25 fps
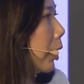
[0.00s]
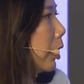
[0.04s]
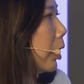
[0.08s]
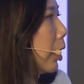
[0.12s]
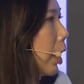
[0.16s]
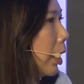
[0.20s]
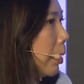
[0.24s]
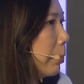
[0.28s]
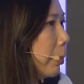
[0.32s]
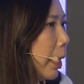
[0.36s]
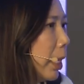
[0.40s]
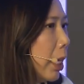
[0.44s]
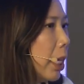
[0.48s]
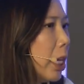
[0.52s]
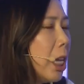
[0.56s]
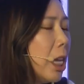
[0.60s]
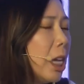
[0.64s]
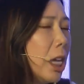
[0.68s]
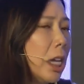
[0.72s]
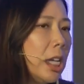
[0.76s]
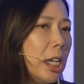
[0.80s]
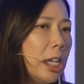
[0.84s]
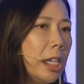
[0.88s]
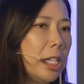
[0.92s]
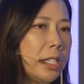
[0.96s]
climate,
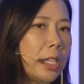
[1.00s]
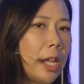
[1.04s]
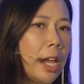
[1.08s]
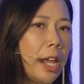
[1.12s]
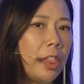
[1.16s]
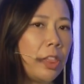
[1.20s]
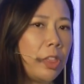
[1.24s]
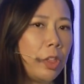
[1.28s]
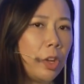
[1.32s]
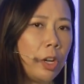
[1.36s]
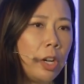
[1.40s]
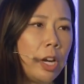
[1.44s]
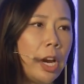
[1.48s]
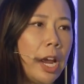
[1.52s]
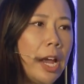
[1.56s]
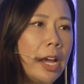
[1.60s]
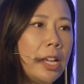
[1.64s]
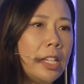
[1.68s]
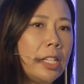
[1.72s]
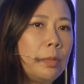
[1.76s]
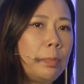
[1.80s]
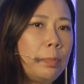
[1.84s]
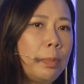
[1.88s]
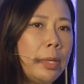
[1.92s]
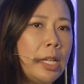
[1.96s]
is that there
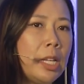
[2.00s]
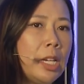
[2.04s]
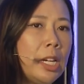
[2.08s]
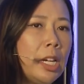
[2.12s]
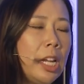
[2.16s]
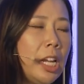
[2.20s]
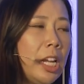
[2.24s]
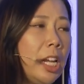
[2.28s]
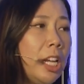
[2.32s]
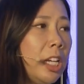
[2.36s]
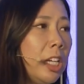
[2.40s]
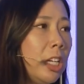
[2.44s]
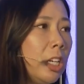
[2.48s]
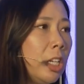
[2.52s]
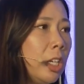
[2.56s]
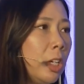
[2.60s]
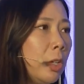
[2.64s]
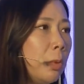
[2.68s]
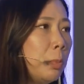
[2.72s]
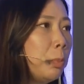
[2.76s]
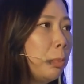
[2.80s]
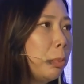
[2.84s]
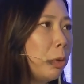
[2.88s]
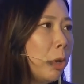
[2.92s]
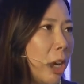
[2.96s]
has been a
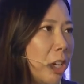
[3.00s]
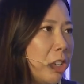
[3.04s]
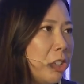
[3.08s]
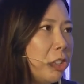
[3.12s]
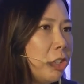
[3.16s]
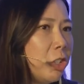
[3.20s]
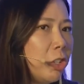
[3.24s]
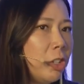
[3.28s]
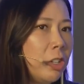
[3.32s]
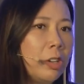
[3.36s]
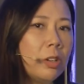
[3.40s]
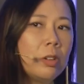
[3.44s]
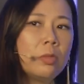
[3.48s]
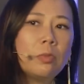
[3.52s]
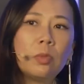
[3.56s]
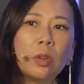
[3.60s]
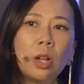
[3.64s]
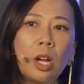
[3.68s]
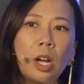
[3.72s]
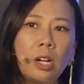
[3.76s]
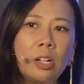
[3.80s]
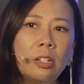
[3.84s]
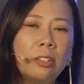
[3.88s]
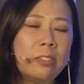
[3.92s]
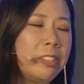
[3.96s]
compression
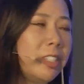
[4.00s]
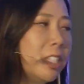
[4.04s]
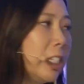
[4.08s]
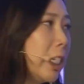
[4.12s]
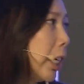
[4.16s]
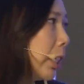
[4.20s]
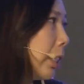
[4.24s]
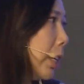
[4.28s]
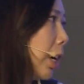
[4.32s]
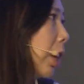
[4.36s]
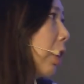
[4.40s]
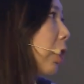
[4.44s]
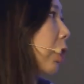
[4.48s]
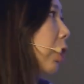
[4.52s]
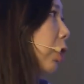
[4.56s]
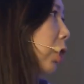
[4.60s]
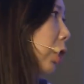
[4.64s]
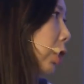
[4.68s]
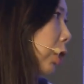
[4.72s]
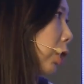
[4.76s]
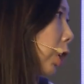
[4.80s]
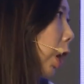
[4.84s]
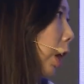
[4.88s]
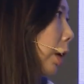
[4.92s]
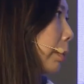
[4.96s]
of
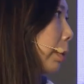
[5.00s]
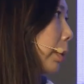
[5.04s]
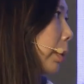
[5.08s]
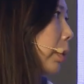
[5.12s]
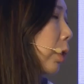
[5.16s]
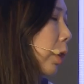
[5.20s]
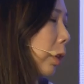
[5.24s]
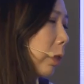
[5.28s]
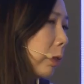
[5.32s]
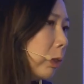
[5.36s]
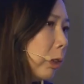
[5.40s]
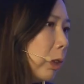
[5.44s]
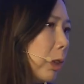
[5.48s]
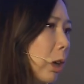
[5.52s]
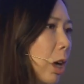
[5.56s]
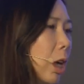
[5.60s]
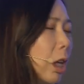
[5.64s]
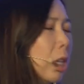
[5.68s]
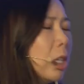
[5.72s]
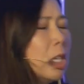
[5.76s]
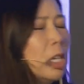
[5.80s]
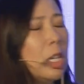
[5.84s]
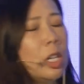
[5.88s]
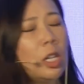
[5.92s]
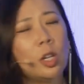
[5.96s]
technology jobs
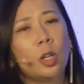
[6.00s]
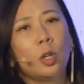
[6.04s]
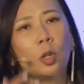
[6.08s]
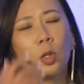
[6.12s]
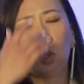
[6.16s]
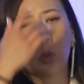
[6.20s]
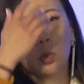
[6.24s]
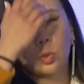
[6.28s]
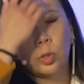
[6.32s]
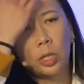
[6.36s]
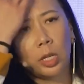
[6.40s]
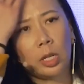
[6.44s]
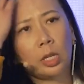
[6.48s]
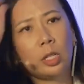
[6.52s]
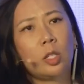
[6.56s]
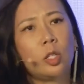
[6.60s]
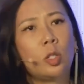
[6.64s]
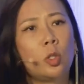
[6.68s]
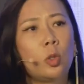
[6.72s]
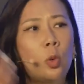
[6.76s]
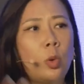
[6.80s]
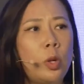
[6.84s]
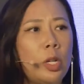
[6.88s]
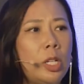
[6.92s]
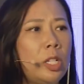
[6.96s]
overall. So
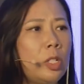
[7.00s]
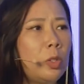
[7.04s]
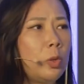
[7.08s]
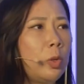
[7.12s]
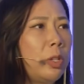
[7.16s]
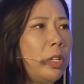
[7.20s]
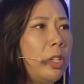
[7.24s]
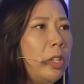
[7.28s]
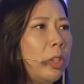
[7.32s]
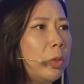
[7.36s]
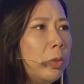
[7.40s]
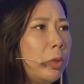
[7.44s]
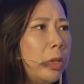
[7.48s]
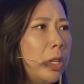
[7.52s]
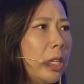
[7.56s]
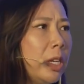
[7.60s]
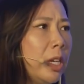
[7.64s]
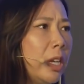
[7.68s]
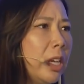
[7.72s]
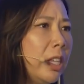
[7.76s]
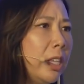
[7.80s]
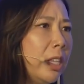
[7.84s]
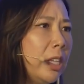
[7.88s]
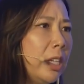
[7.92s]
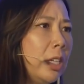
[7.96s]
since
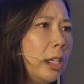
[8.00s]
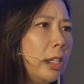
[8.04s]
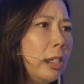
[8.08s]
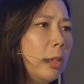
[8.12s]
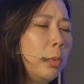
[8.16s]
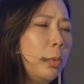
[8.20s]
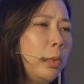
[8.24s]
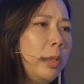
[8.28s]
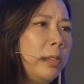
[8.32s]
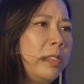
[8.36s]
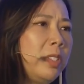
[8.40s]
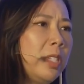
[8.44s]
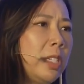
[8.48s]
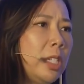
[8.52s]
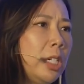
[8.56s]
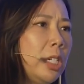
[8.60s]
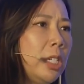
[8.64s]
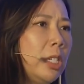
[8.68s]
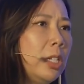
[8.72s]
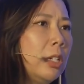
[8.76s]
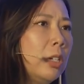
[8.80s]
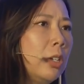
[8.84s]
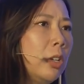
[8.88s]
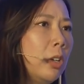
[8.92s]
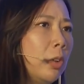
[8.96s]
2023, I think we've
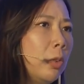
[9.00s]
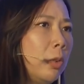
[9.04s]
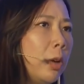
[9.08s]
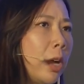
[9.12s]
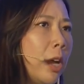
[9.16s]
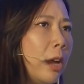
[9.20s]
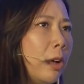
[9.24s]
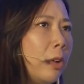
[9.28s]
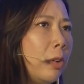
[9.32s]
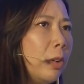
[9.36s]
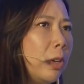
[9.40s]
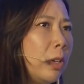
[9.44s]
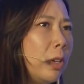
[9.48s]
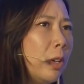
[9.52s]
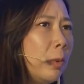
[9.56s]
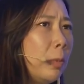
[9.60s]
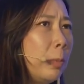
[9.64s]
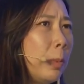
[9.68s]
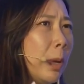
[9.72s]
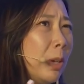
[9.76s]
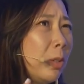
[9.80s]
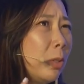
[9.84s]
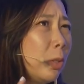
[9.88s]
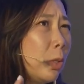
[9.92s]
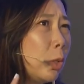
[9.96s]
seen around
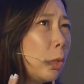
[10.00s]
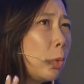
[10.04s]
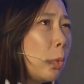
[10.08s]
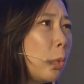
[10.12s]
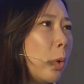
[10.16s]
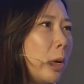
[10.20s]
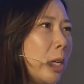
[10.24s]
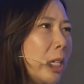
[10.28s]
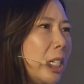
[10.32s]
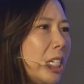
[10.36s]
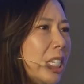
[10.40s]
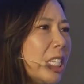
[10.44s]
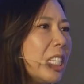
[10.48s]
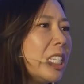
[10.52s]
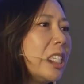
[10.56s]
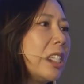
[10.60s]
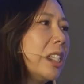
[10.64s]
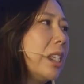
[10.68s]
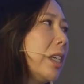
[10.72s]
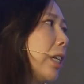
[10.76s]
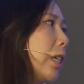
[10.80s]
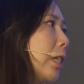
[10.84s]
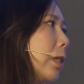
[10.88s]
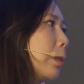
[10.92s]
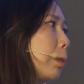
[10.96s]
about
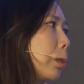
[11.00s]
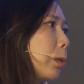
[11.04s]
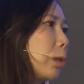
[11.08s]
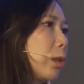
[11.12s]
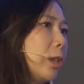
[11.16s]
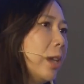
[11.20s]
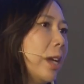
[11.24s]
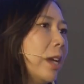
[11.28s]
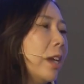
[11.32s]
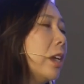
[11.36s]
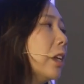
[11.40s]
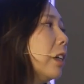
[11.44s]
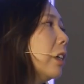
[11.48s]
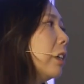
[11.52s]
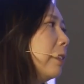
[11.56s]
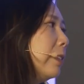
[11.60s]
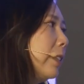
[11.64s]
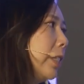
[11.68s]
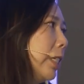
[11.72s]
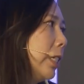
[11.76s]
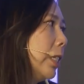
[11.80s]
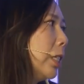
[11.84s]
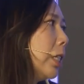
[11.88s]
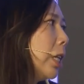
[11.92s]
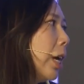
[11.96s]
26% 6% of
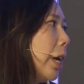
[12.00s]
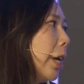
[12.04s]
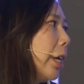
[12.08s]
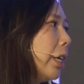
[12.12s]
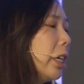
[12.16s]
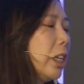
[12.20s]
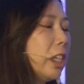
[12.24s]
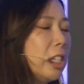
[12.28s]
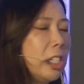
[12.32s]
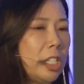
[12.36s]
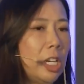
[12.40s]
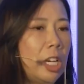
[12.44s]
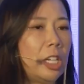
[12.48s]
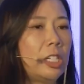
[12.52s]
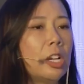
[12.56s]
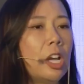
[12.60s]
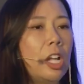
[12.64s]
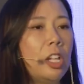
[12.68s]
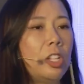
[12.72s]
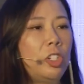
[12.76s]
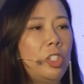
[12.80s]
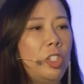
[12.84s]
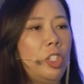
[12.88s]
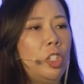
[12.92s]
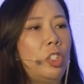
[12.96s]
decline in
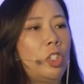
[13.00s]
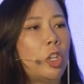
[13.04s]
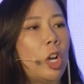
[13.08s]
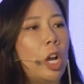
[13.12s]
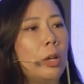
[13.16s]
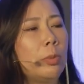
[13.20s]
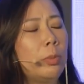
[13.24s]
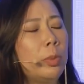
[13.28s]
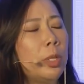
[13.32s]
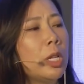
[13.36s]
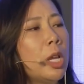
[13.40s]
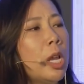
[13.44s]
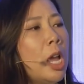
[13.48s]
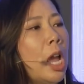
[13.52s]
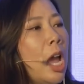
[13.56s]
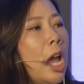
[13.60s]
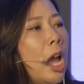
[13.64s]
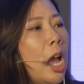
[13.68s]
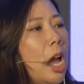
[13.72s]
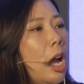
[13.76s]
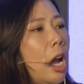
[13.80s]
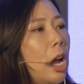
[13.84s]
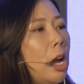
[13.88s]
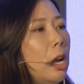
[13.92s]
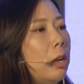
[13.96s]
technology jobs.
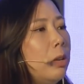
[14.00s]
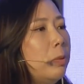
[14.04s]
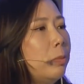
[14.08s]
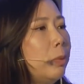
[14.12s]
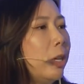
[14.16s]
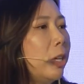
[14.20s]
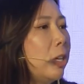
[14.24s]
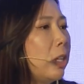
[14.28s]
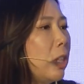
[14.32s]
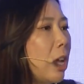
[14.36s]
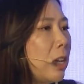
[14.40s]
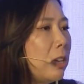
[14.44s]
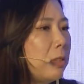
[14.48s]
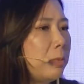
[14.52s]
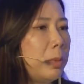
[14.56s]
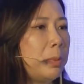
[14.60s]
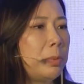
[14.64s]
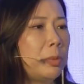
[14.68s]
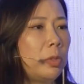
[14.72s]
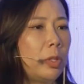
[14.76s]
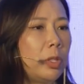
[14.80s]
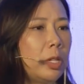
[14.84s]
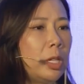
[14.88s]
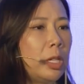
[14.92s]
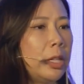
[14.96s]
And a lot of
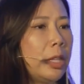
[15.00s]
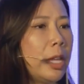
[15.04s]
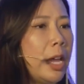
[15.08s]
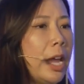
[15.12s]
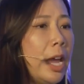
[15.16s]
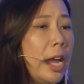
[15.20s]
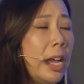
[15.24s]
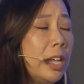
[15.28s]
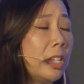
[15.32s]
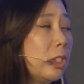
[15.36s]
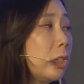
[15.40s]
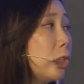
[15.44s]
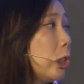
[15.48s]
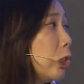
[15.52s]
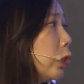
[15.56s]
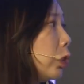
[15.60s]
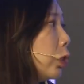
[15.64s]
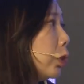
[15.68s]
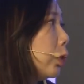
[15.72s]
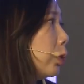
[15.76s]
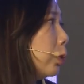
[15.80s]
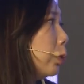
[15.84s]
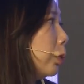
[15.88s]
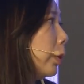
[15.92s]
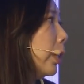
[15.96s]
people think that has to
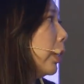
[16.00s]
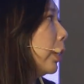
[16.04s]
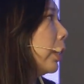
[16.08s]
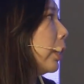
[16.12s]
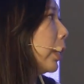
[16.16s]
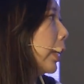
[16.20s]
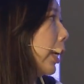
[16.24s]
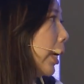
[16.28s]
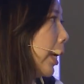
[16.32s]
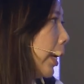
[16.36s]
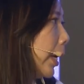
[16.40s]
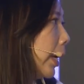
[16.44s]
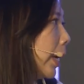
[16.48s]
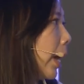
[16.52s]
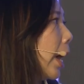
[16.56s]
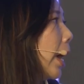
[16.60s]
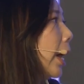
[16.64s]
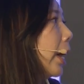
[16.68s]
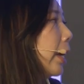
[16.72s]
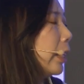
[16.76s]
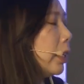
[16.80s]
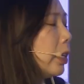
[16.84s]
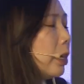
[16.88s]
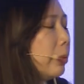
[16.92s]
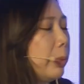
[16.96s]
do with
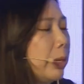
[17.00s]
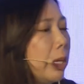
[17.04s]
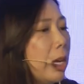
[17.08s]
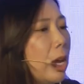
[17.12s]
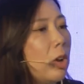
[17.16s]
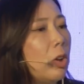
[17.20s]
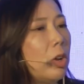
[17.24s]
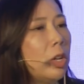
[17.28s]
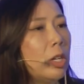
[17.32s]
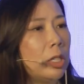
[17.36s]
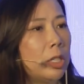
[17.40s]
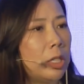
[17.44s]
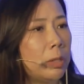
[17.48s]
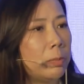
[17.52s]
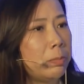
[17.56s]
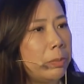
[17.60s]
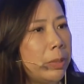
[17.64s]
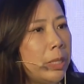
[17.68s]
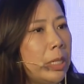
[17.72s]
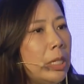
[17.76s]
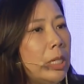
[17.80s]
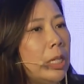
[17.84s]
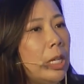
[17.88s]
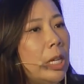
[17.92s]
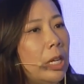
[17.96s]
AI coming out and
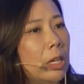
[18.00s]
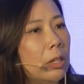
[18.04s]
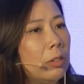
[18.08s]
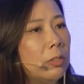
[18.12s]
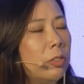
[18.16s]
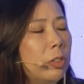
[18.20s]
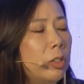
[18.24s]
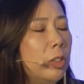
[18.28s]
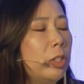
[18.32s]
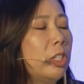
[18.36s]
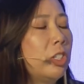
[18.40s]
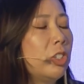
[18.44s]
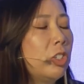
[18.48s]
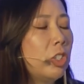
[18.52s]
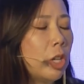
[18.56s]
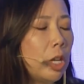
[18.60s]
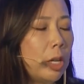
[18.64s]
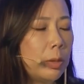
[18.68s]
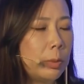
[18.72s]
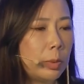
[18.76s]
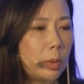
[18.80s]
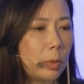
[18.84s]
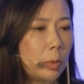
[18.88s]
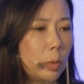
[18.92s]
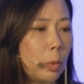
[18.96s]
competing for these
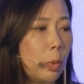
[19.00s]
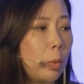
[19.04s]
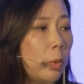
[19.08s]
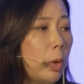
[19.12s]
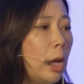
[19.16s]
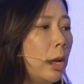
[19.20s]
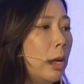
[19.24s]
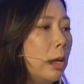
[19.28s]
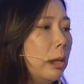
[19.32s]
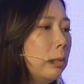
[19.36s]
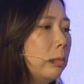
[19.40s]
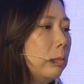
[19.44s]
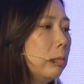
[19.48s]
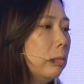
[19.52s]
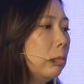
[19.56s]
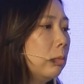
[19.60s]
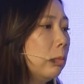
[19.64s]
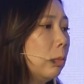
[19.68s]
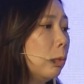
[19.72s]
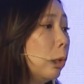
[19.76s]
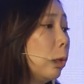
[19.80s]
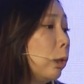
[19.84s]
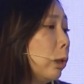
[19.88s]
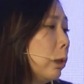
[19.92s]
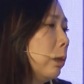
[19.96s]
jobs,
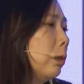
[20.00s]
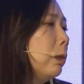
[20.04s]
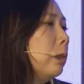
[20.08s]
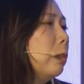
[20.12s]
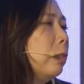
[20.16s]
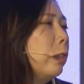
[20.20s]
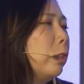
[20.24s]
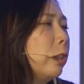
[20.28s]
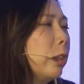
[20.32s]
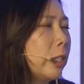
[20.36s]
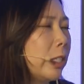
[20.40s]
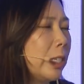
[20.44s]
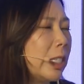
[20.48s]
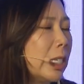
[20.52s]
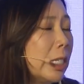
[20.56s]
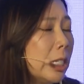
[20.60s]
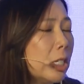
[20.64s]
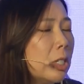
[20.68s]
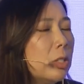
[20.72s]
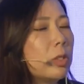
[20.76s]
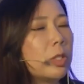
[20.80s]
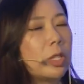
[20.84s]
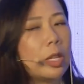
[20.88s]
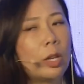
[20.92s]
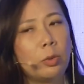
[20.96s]
or for the
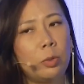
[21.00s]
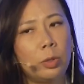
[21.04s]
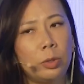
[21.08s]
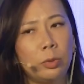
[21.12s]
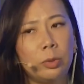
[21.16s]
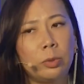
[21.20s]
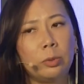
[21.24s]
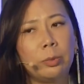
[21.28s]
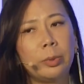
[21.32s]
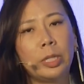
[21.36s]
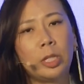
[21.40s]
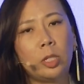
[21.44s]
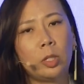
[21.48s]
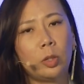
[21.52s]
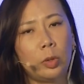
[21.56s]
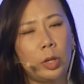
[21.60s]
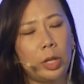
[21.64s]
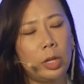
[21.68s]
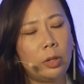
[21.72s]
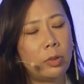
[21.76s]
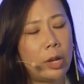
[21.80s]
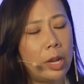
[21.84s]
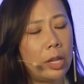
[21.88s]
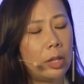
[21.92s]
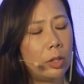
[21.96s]
skills that we would be
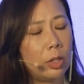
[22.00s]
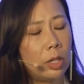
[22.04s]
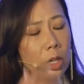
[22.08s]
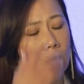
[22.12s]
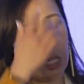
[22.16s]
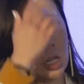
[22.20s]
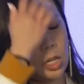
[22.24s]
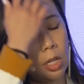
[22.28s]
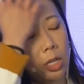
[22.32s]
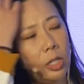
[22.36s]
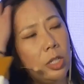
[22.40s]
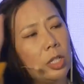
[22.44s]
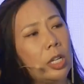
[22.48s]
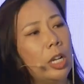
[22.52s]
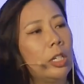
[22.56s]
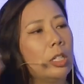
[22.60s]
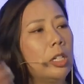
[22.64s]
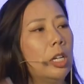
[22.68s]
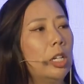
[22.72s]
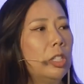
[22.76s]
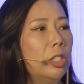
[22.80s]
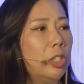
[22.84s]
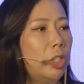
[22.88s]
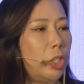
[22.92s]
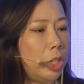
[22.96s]
doing, rather, in
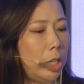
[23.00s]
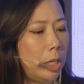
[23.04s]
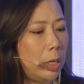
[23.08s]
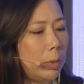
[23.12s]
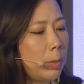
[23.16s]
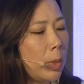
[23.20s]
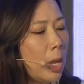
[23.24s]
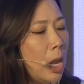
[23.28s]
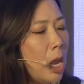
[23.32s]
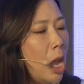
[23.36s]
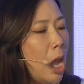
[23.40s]
technology.